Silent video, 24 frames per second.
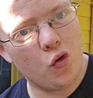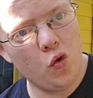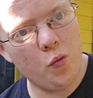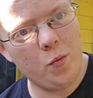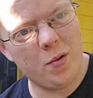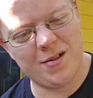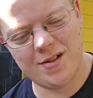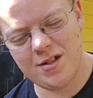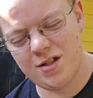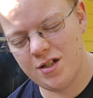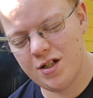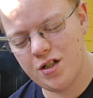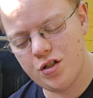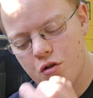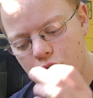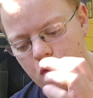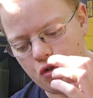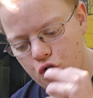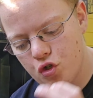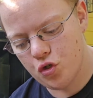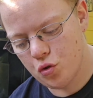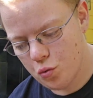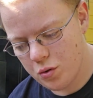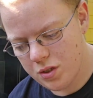but it's nice and
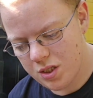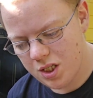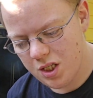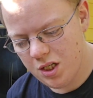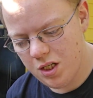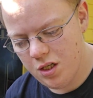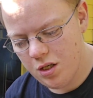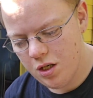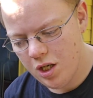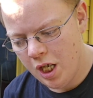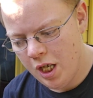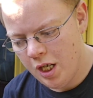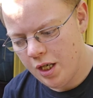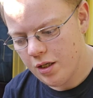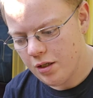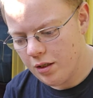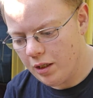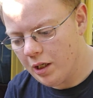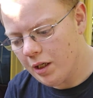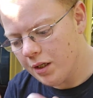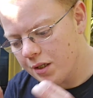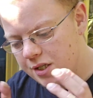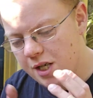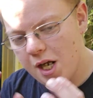juicy
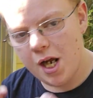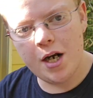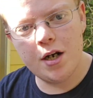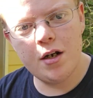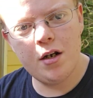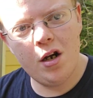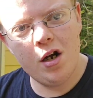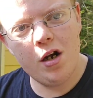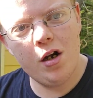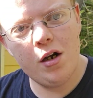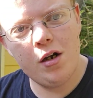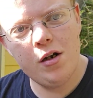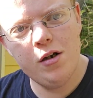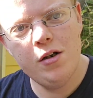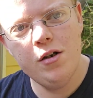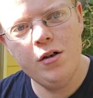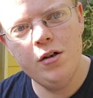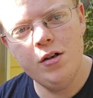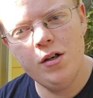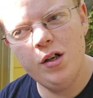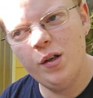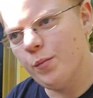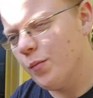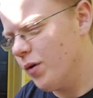and tender.
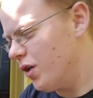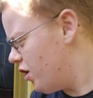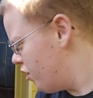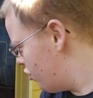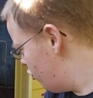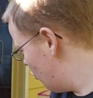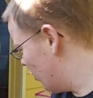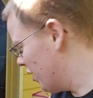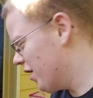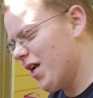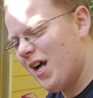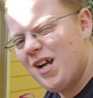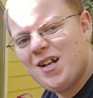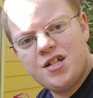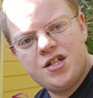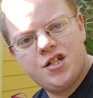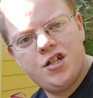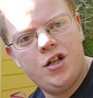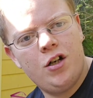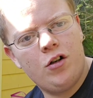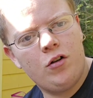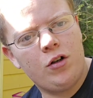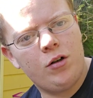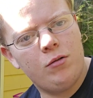But then you get that
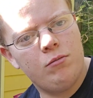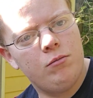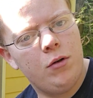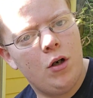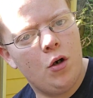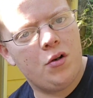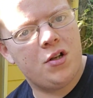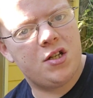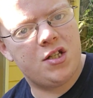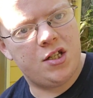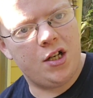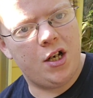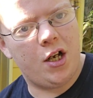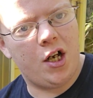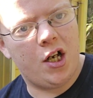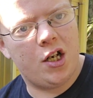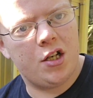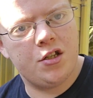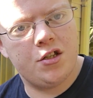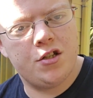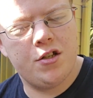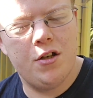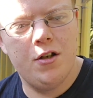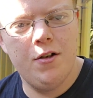sear on both
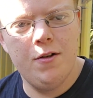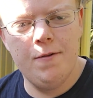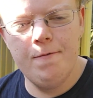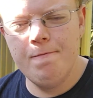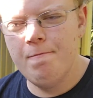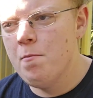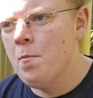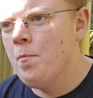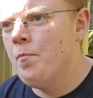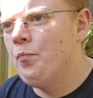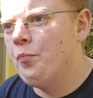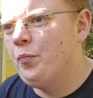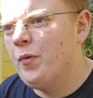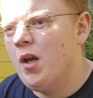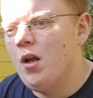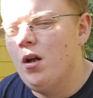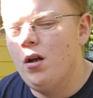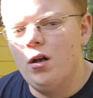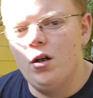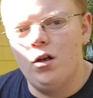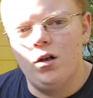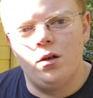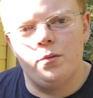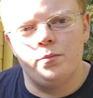sides.
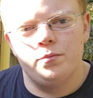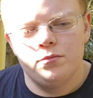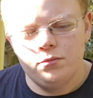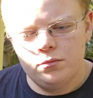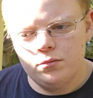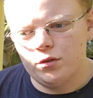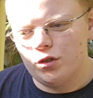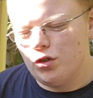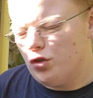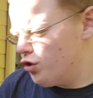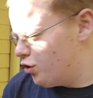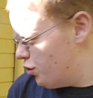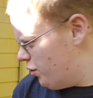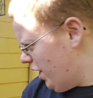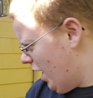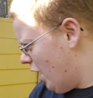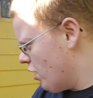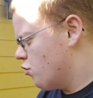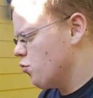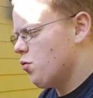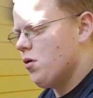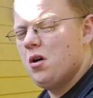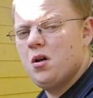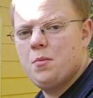Usually I
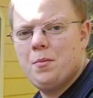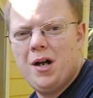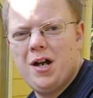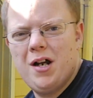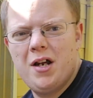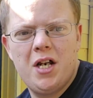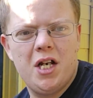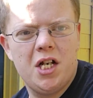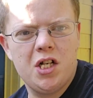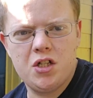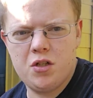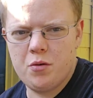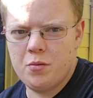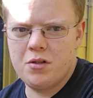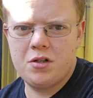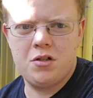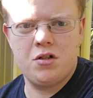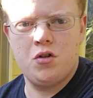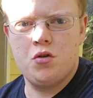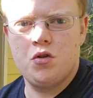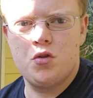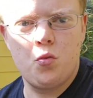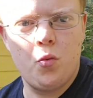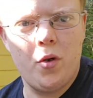do it with my hands, so it just
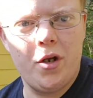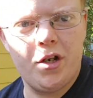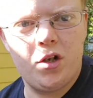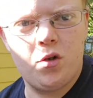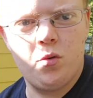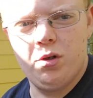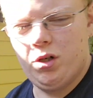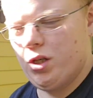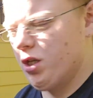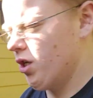goes way quicker,